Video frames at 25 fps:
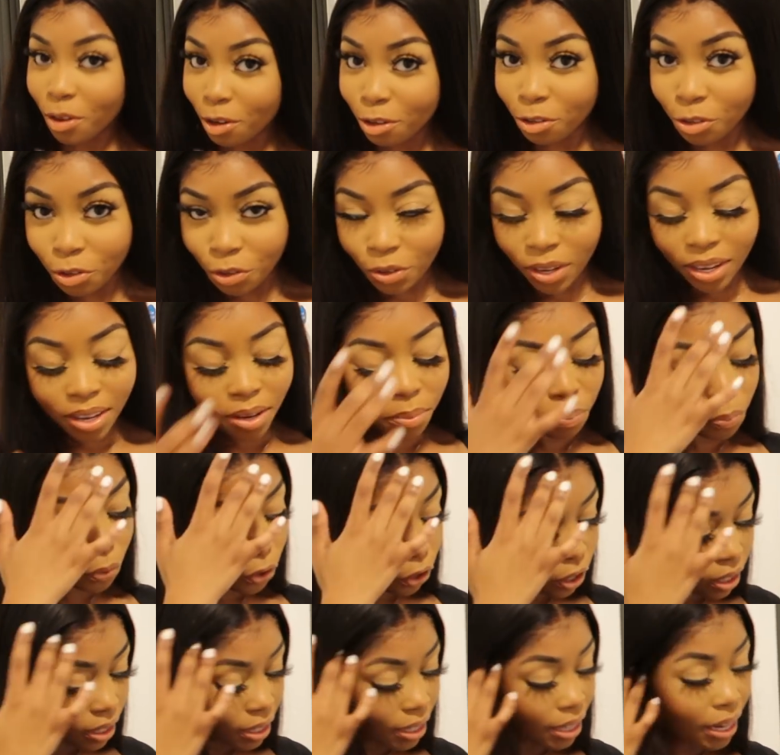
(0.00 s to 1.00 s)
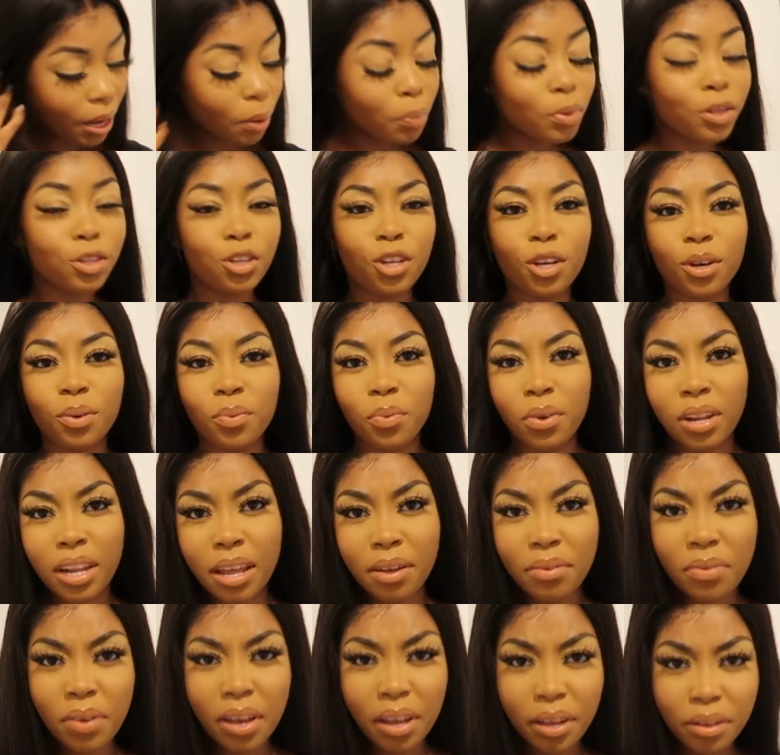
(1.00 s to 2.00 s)
100, but today we took, what,
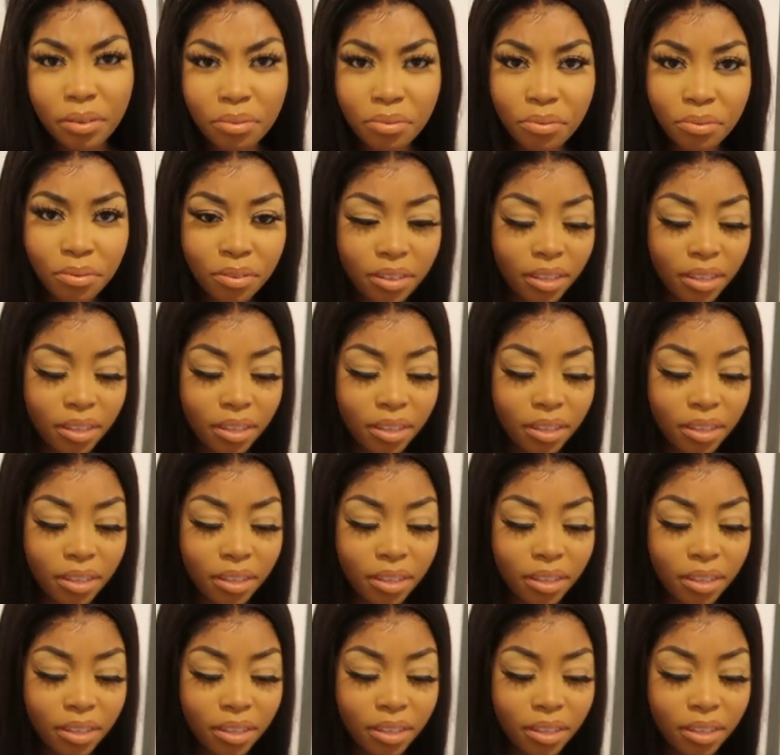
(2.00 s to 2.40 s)
like 5?